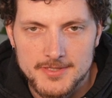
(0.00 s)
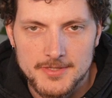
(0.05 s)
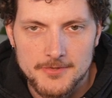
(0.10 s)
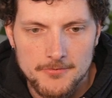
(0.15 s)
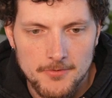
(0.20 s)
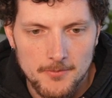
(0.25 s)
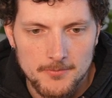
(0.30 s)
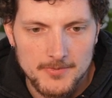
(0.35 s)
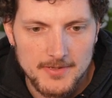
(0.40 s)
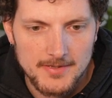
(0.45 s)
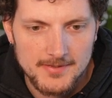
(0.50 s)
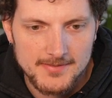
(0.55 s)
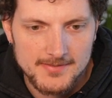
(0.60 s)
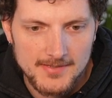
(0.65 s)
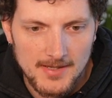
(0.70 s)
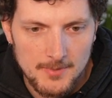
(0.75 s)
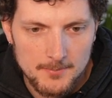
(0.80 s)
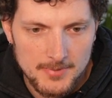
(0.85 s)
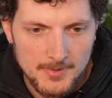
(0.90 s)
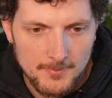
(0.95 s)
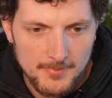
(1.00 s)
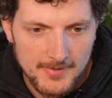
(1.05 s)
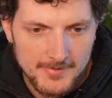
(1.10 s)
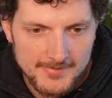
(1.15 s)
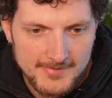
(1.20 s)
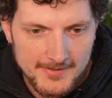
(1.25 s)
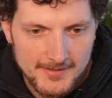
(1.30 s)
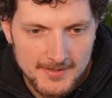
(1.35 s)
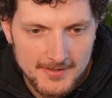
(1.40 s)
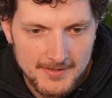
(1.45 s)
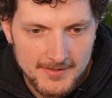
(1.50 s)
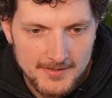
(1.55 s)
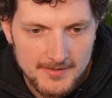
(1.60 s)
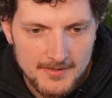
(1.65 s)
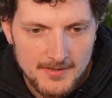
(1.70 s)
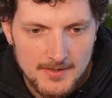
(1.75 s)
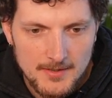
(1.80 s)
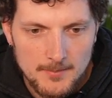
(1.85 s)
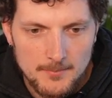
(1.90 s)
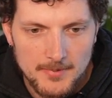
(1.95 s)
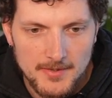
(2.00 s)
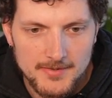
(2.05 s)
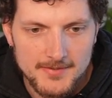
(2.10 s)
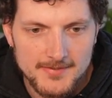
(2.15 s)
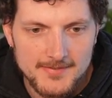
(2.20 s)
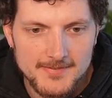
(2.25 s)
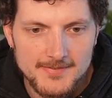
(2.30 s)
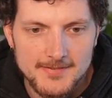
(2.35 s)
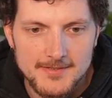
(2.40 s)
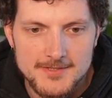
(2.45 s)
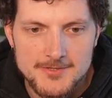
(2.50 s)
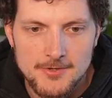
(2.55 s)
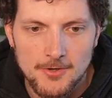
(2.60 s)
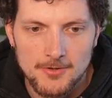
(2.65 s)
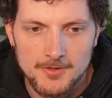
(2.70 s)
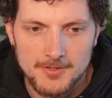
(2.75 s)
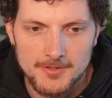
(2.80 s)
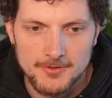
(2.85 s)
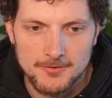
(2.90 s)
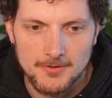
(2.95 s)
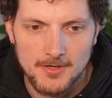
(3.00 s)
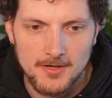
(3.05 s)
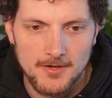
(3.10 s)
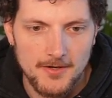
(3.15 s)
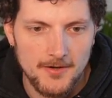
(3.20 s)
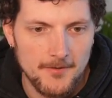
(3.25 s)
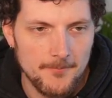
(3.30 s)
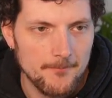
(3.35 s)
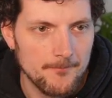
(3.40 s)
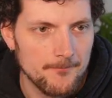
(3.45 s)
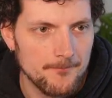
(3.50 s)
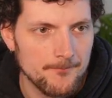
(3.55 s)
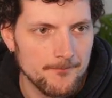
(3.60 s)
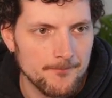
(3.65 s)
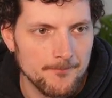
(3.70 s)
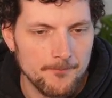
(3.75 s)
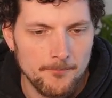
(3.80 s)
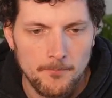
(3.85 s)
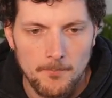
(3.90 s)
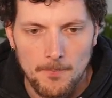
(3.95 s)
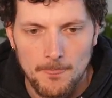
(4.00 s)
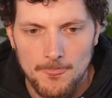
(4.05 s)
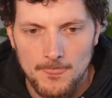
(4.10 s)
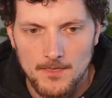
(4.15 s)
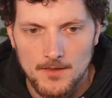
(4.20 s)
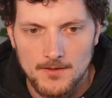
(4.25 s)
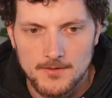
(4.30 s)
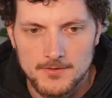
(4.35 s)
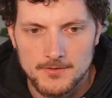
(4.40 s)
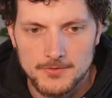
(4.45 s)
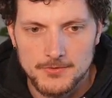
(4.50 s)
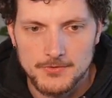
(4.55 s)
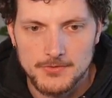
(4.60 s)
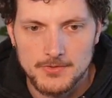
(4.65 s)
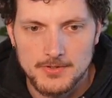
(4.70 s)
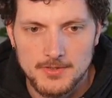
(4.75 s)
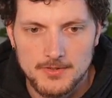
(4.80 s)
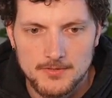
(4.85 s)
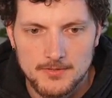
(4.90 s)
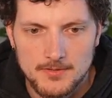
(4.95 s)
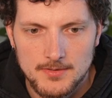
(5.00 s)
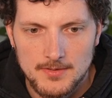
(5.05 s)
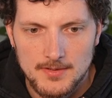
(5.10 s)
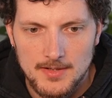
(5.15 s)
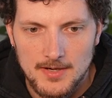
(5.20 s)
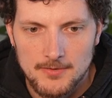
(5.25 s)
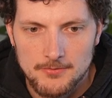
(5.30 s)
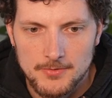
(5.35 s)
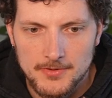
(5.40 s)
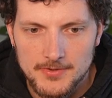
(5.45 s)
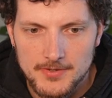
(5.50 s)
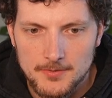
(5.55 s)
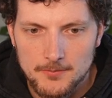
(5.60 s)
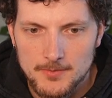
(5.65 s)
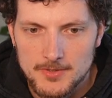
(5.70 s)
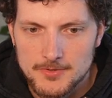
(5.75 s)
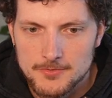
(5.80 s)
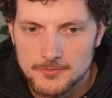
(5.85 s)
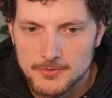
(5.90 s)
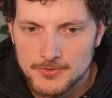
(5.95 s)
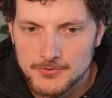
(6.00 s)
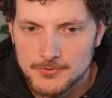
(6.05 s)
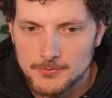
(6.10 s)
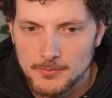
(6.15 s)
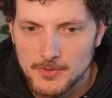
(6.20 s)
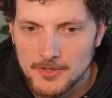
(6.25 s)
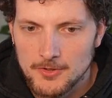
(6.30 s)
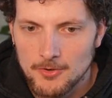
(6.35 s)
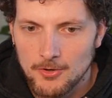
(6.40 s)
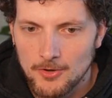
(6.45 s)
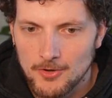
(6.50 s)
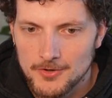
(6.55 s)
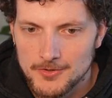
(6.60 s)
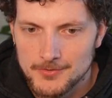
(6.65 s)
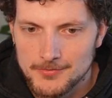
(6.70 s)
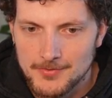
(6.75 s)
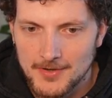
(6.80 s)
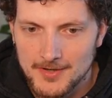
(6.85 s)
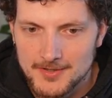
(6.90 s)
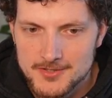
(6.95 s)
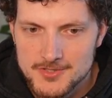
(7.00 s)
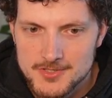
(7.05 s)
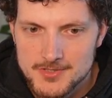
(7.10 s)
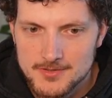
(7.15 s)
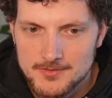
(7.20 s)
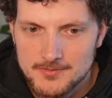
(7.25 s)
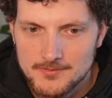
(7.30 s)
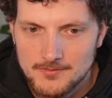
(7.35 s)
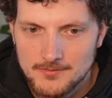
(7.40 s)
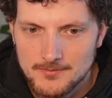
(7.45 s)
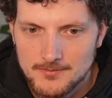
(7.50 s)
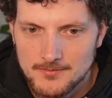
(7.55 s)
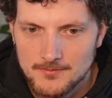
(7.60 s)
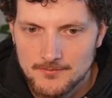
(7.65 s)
it from the example basically, but this is the toggle UI. And you see, everything we do is we call the function.